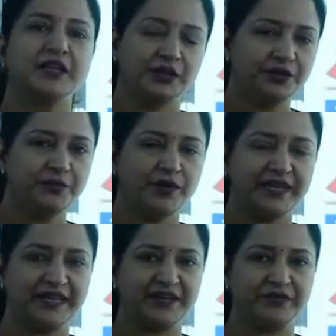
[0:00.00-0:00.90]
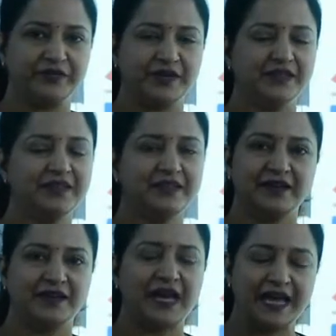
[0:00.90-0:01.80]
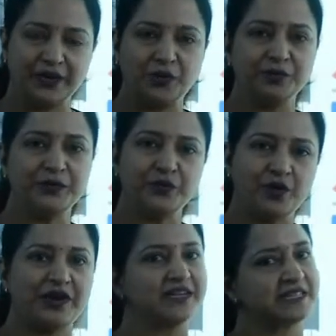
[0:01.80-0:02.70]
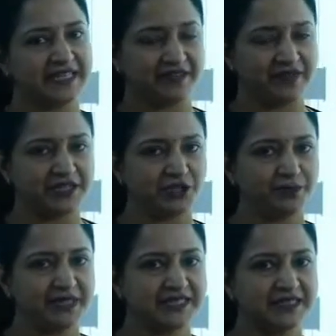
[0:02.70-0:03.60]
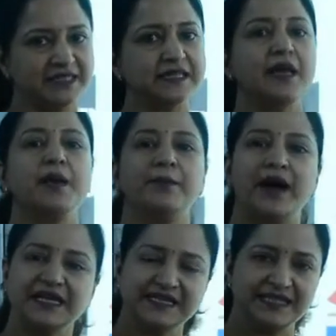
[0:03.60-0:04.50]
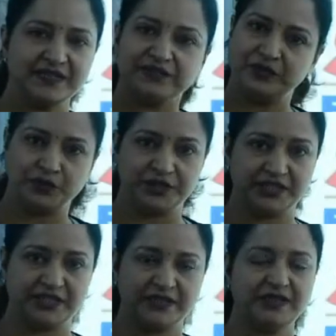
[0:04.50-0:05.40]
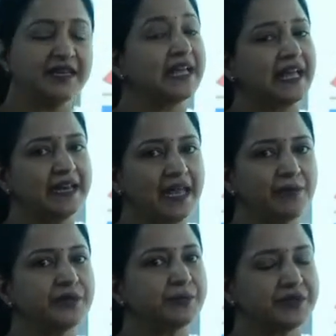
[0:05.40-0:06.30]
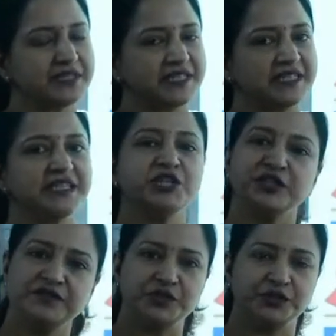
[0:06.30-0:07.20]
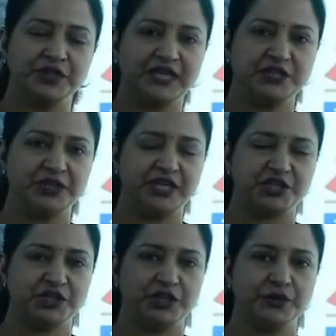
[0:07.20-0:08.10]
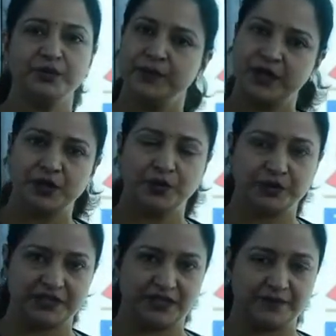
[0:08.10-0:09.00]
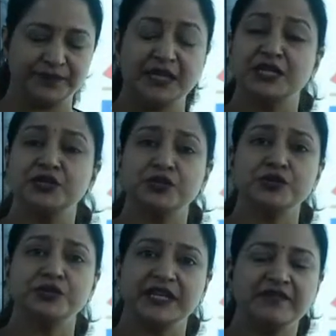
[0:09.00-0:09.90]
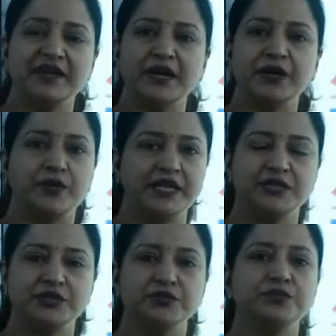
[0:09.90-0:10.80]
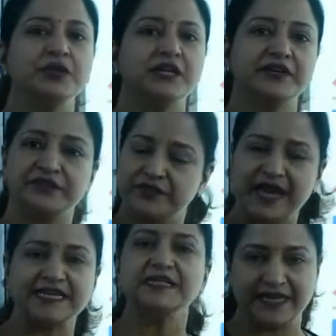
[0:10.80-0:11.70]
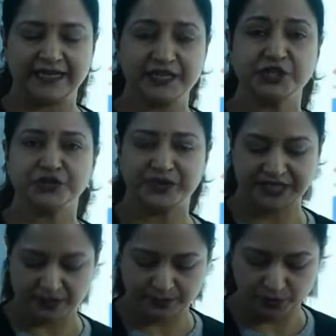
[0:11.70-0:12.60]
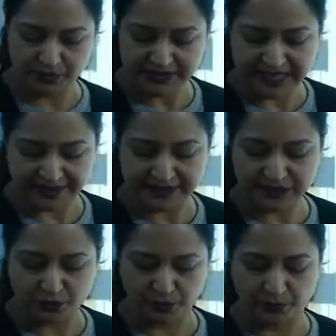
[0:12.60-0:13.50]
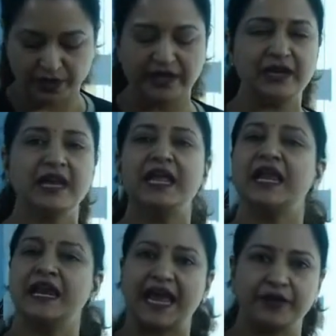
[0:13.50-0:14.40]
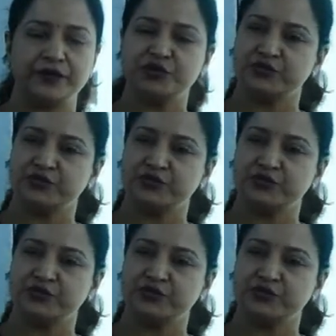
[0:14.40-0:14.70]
Good morning everyone. I hope you all are safe at your places. Myself Goldie and I am representing Shiv Jyoti Educational Group, Kota. So today we are going to revise English reader books, that is Gulmohar, Language